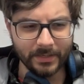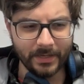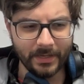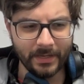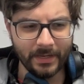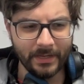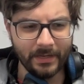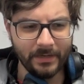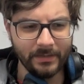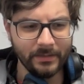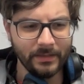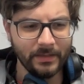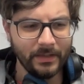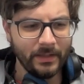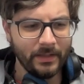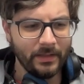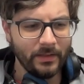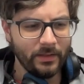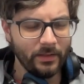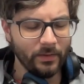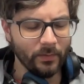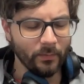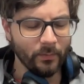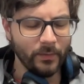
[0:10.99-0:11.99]
and
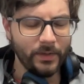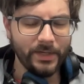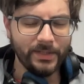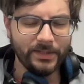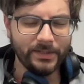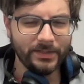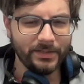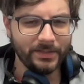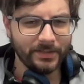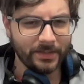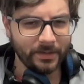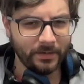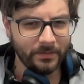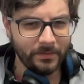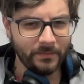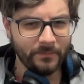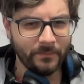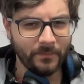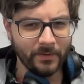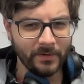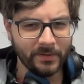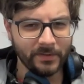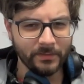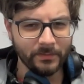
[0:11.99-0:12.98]
the reason it's going to be
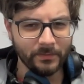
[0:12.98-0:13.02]
First